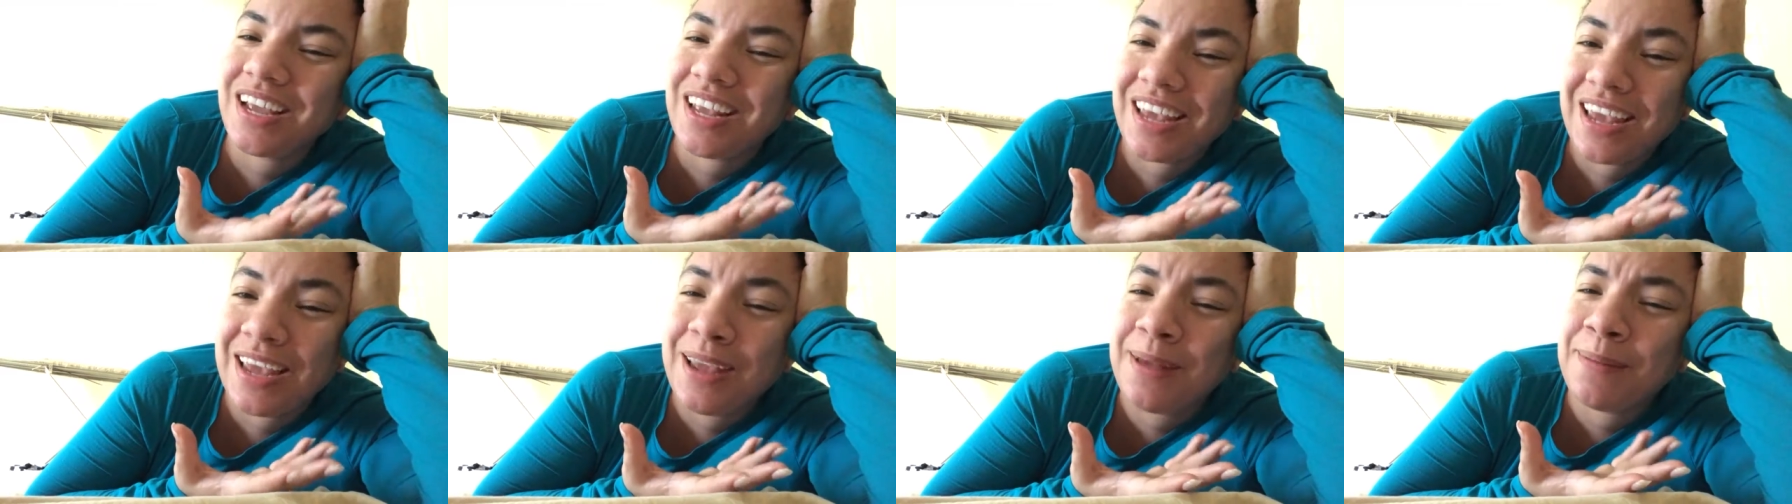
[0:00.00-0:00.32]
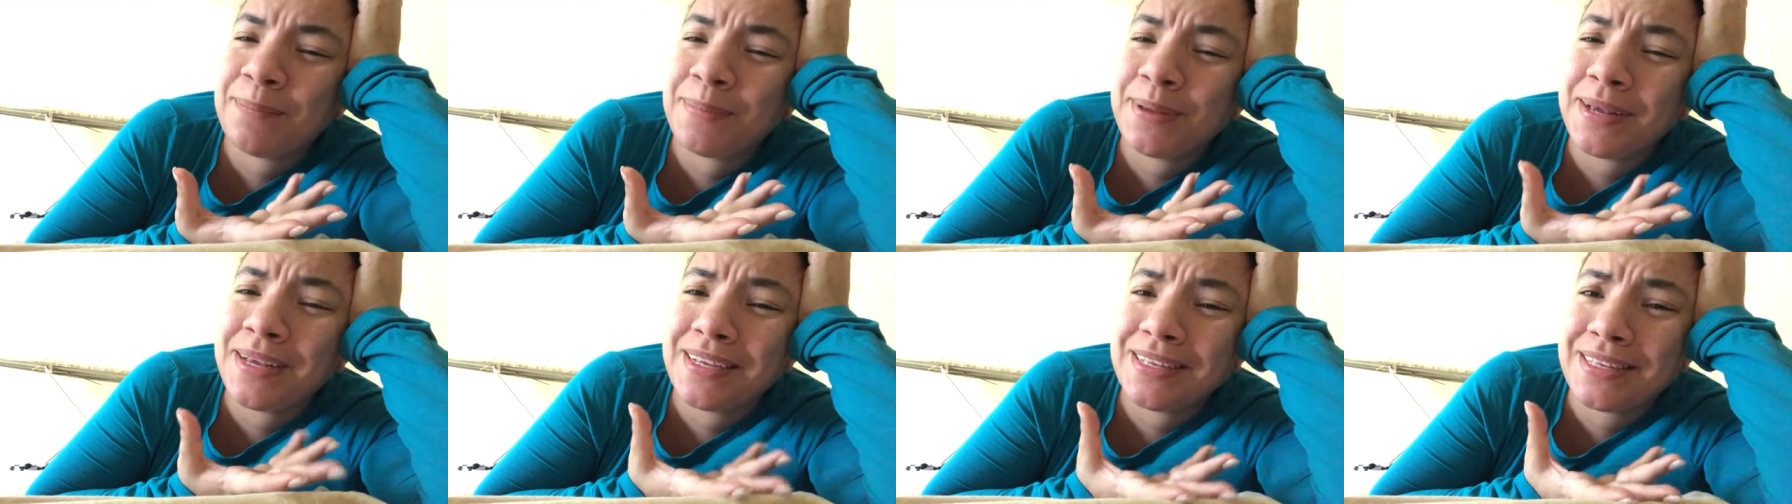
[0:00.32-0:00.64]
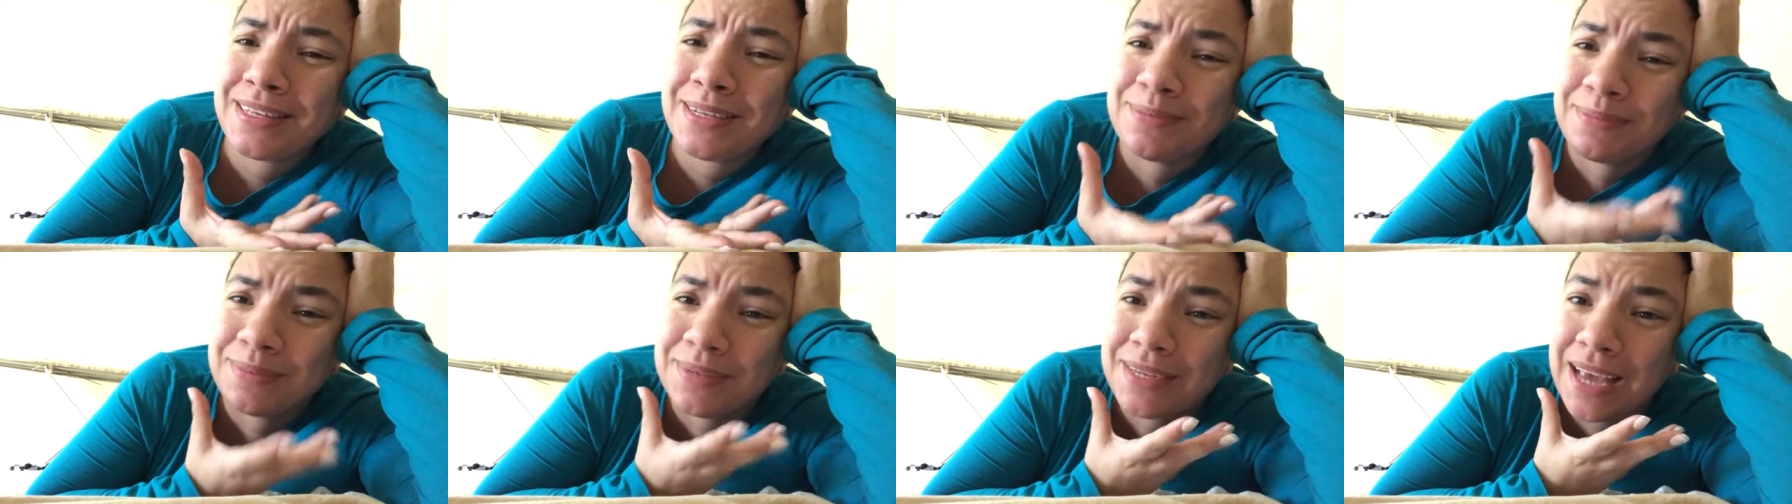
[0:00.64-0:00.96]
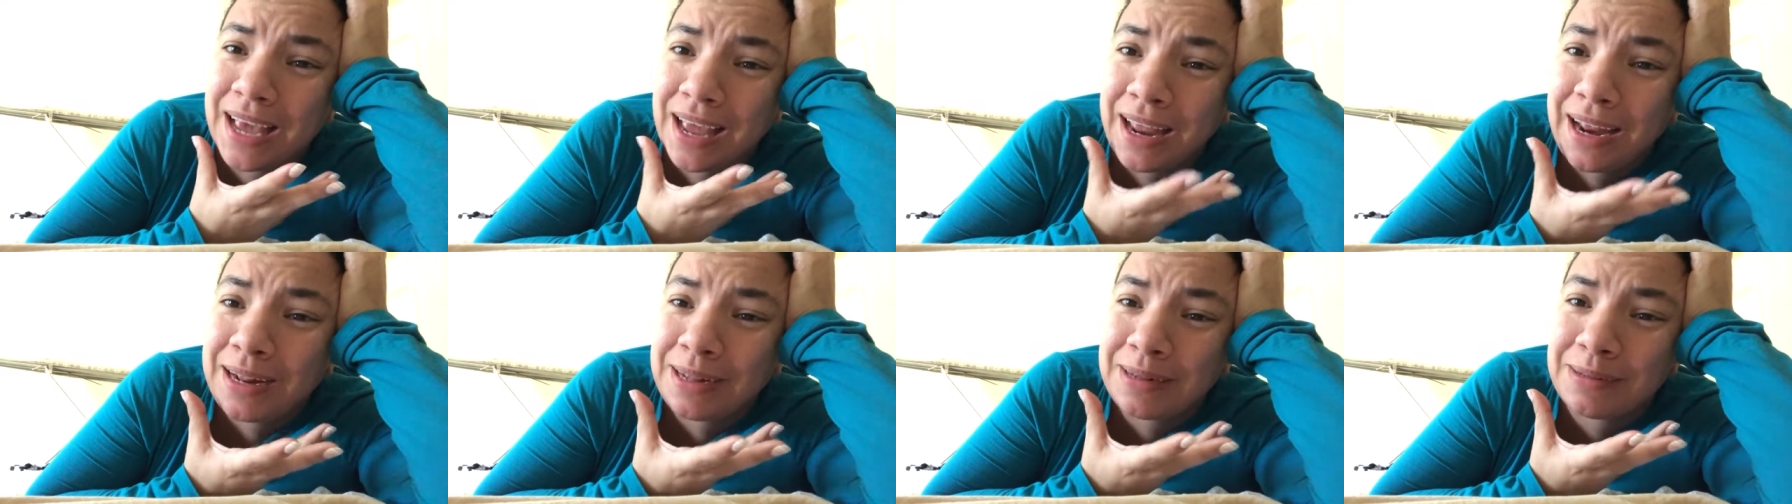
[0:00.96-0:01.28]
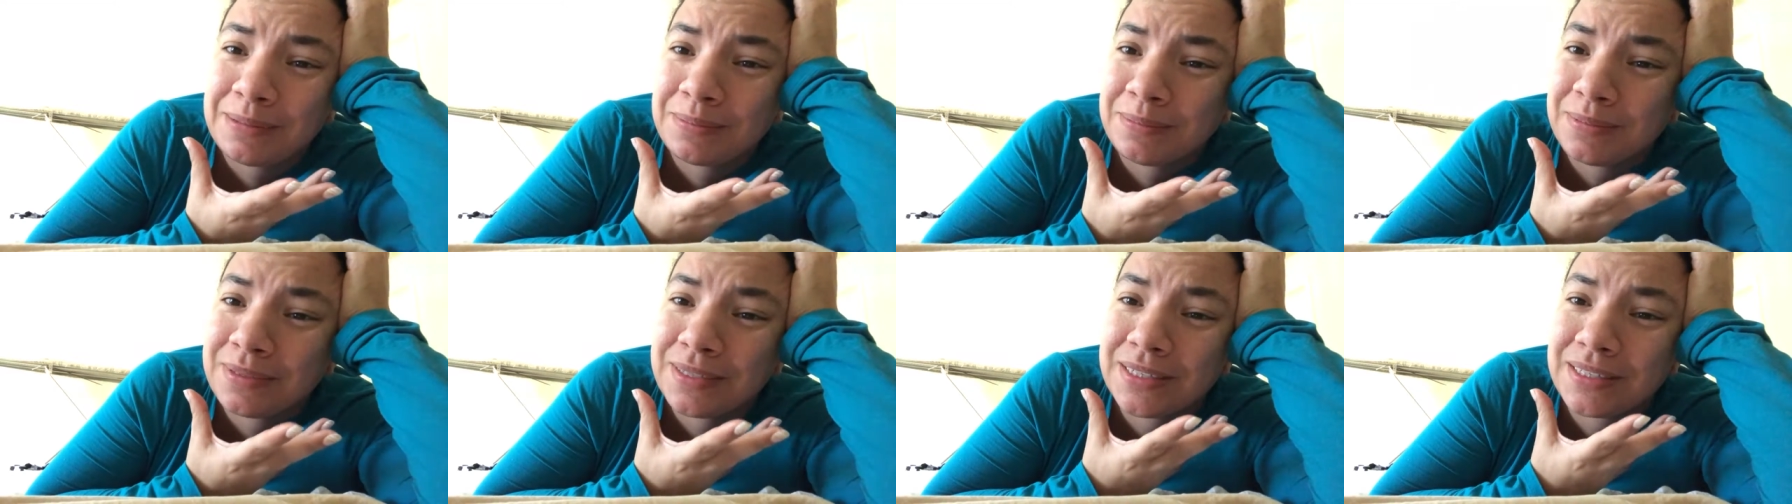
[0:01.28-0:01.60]
Which I can be
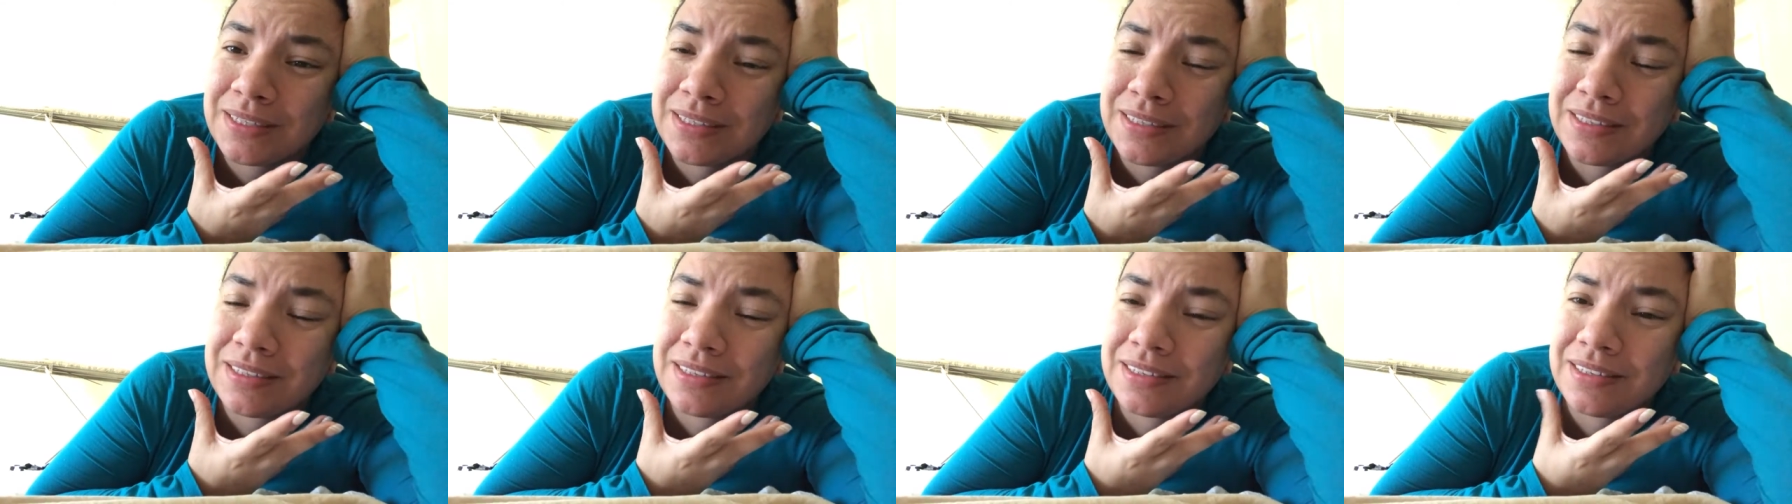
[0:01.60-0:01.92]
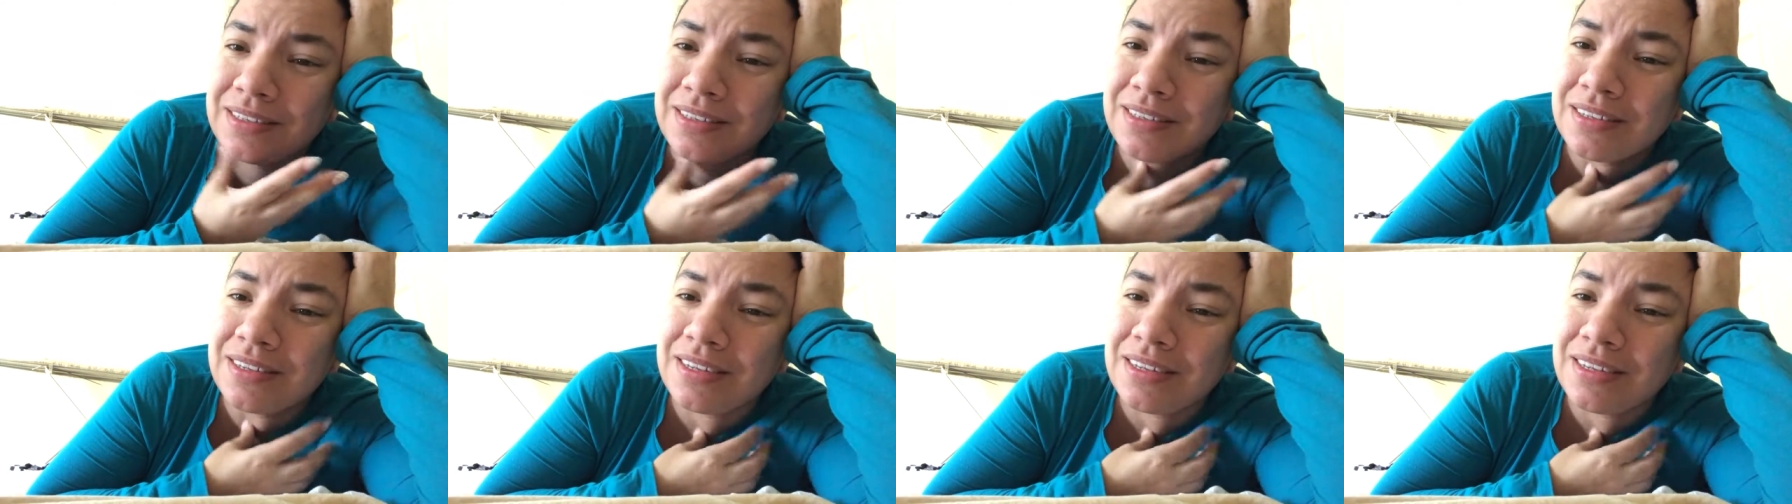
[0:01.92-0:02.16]
sometimes